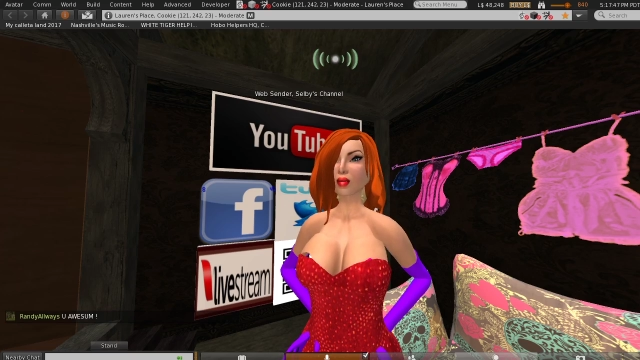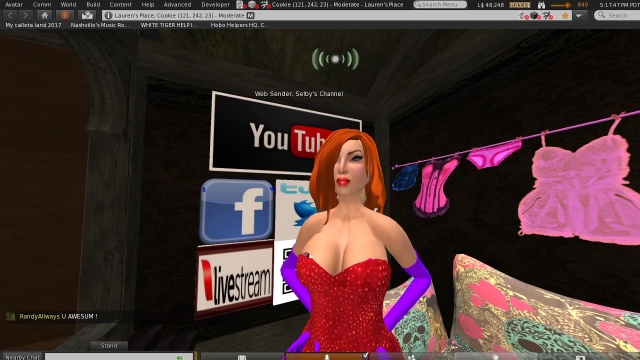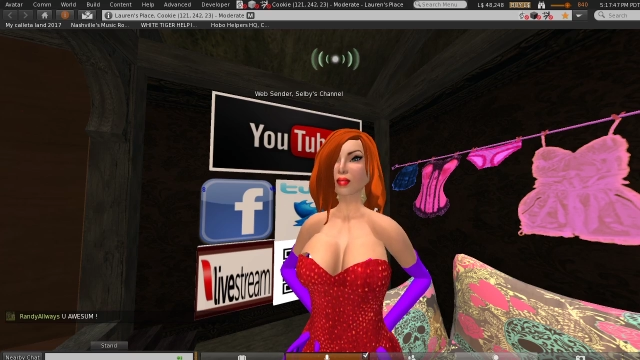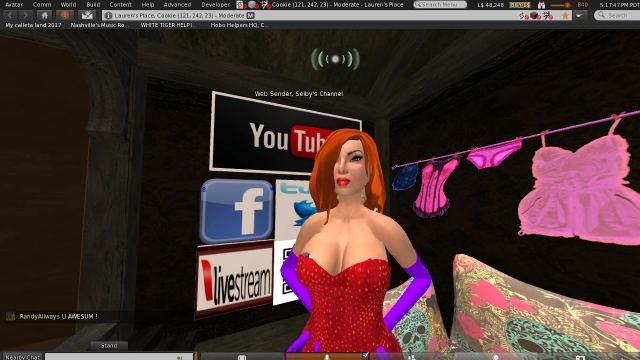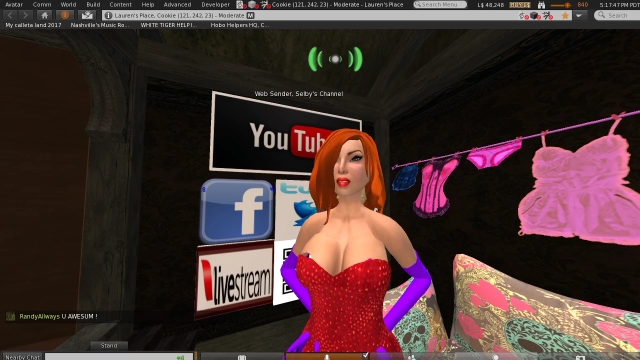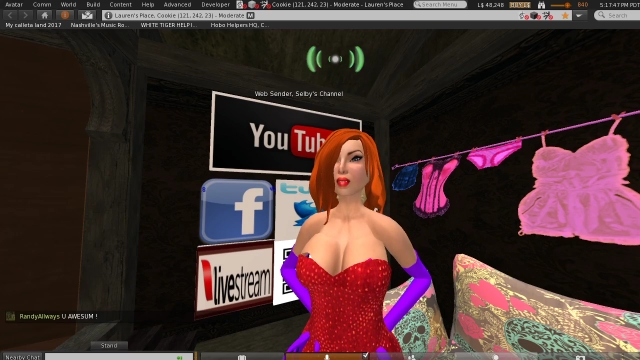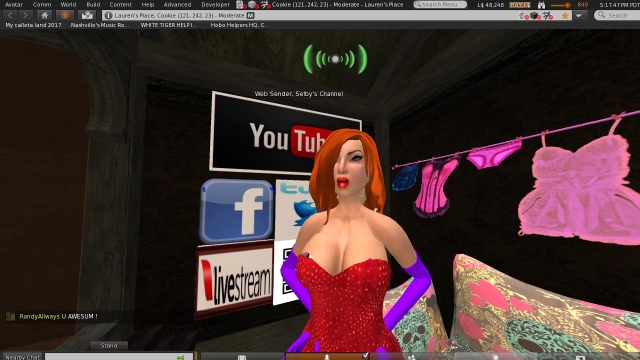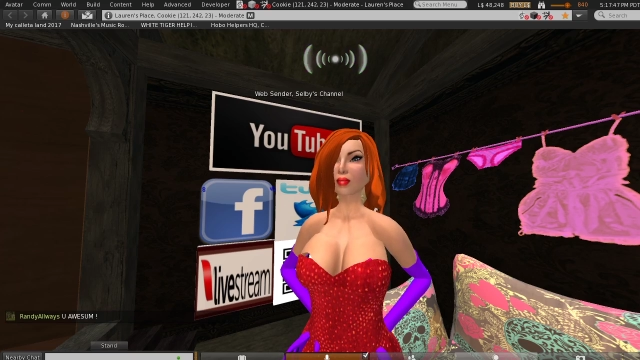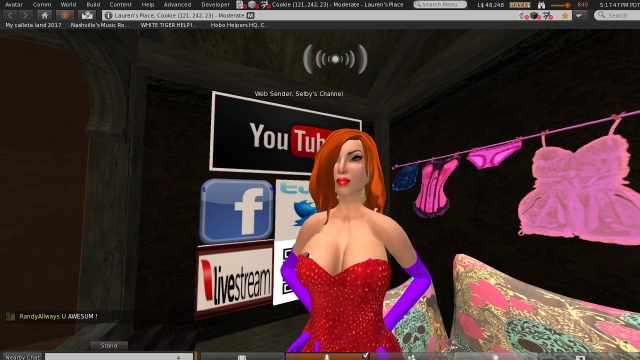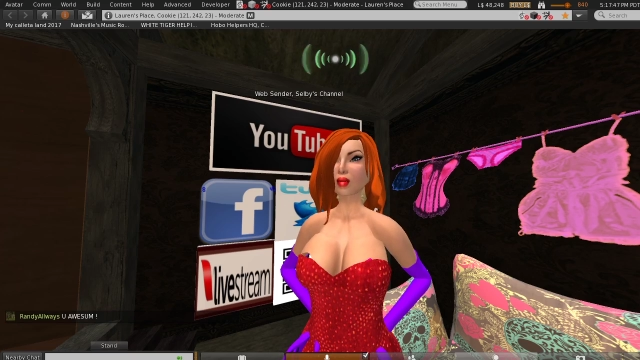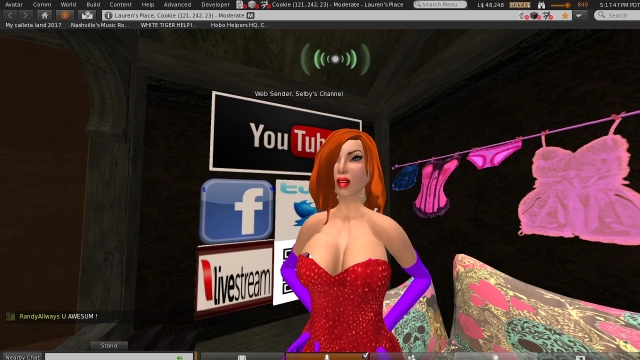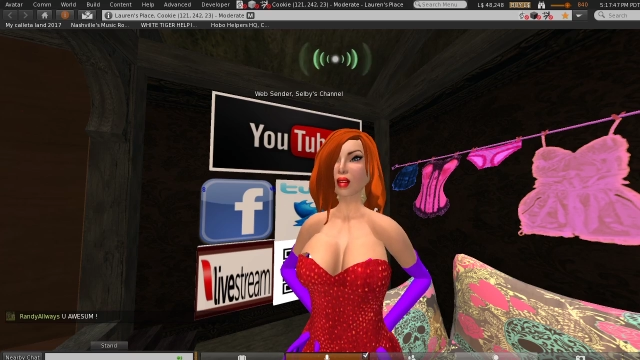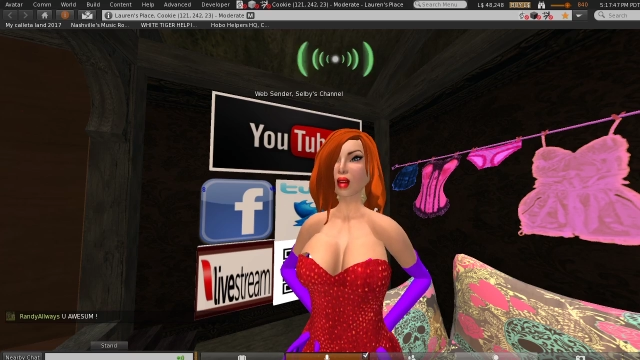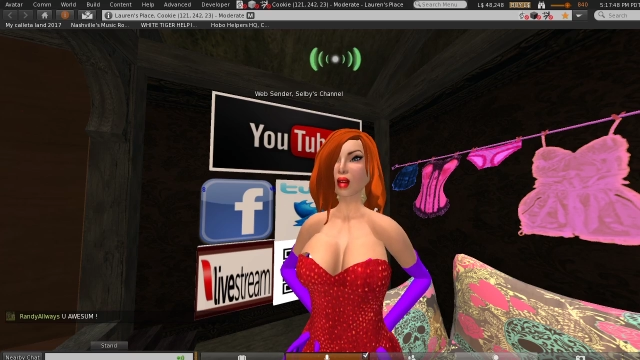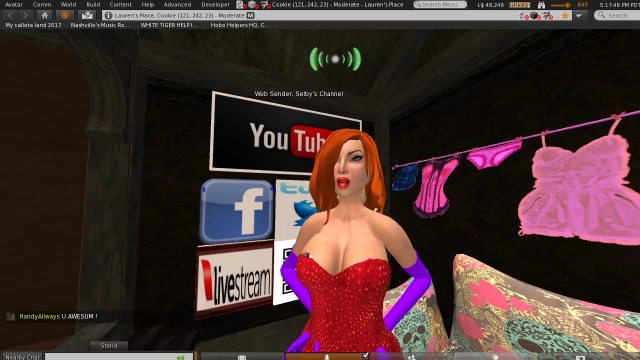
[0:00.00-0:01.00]
authentic
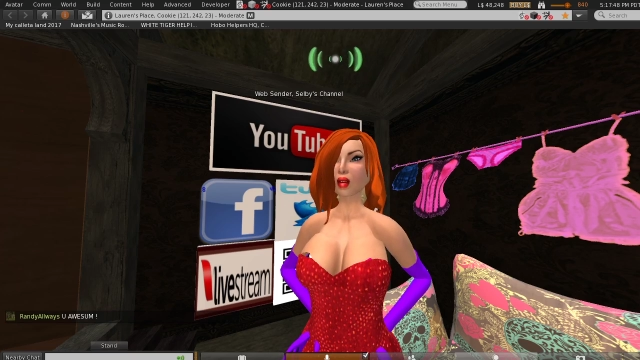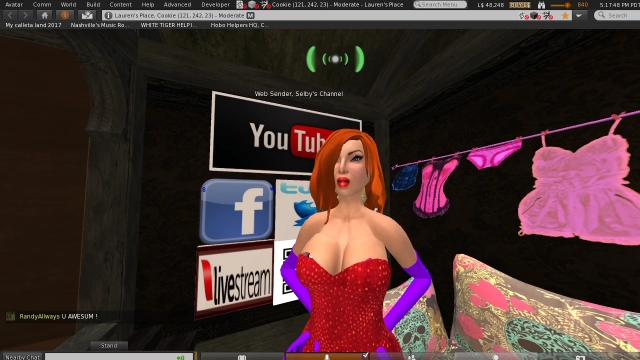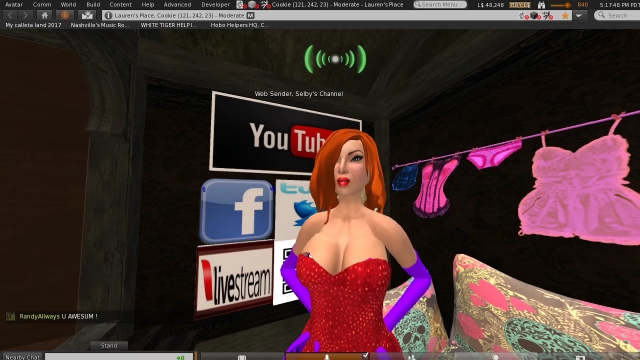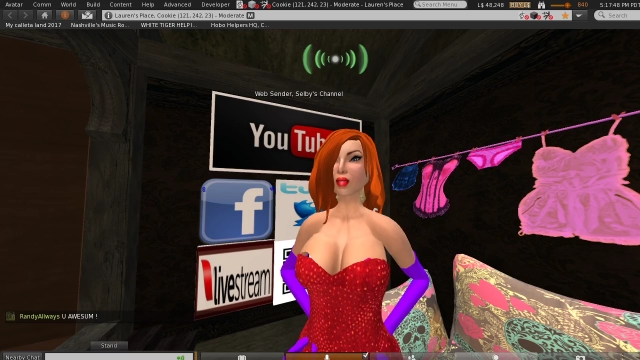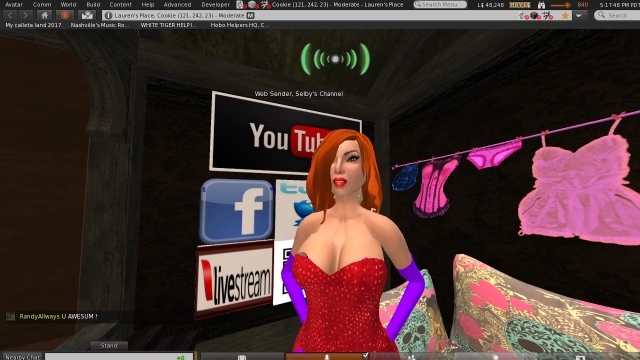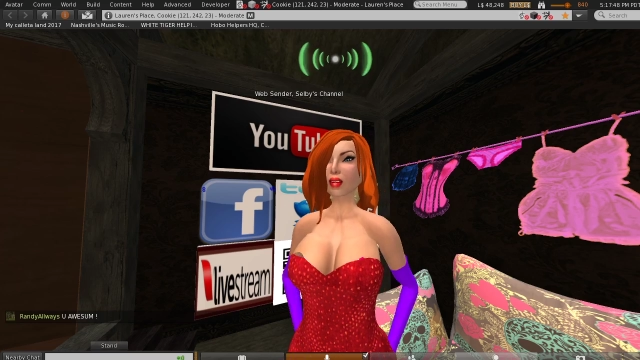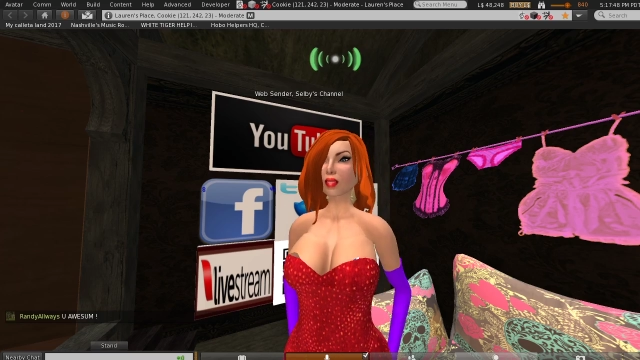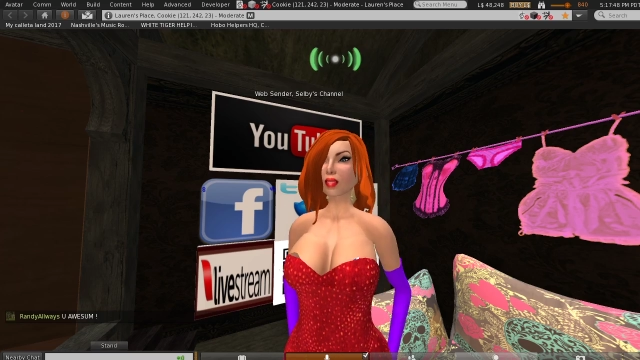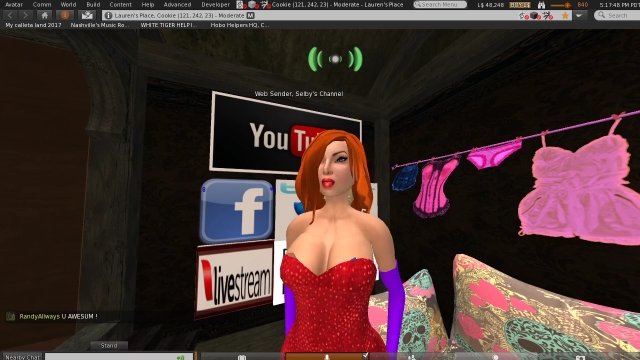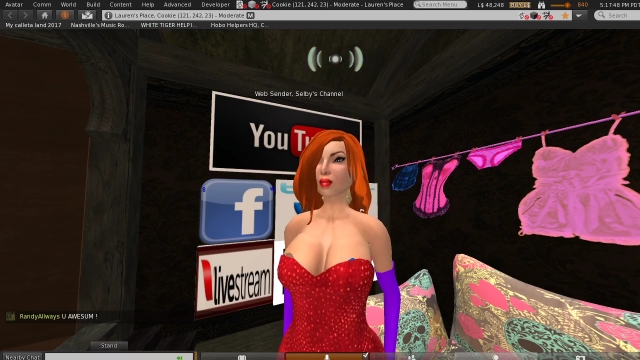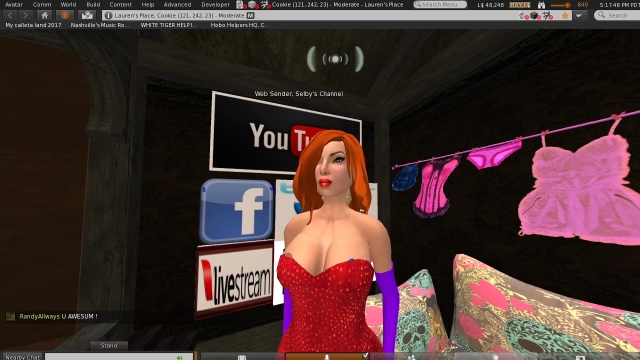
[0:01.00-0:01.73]
female moose